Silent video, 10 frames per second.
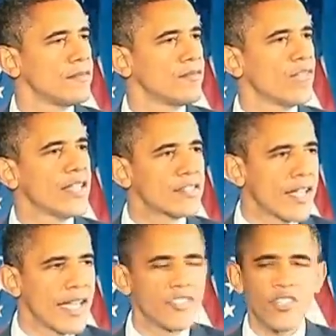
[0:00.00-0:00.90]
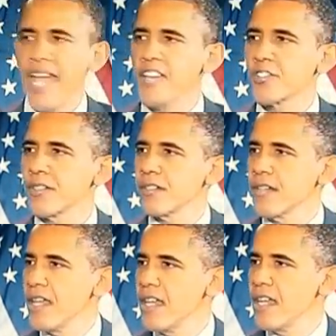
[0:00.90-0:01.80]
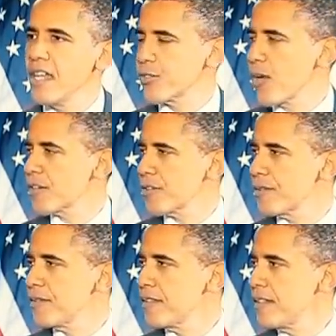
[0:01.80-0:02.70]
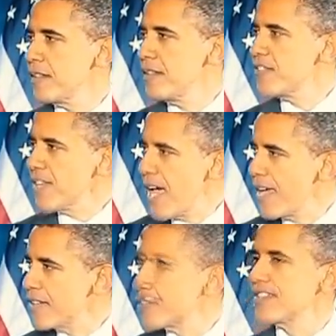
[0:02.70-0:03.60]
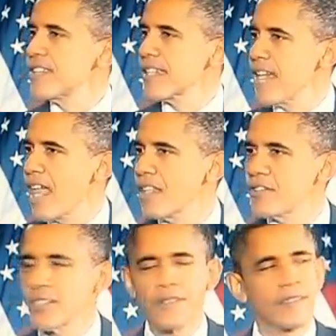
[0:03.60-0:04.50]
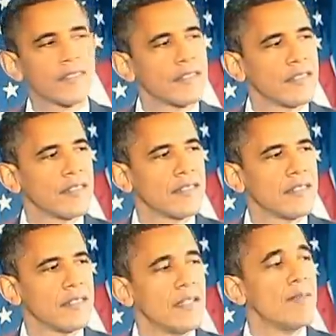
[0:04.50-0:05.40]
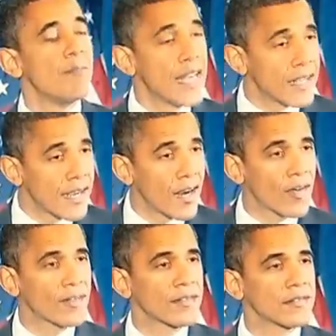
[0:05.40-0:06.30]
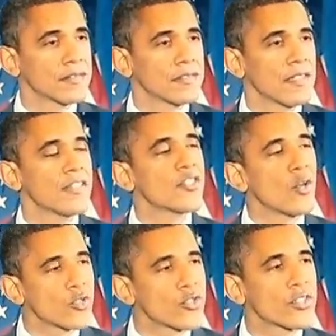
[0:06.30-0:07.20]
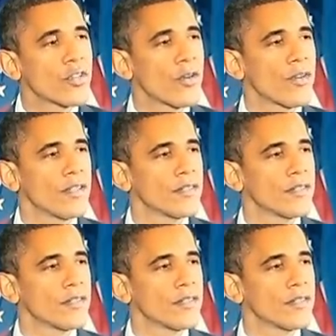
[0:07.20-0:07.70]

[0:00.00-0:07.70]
Things like education and infrastructure, science and technology, Medicare and Social Security.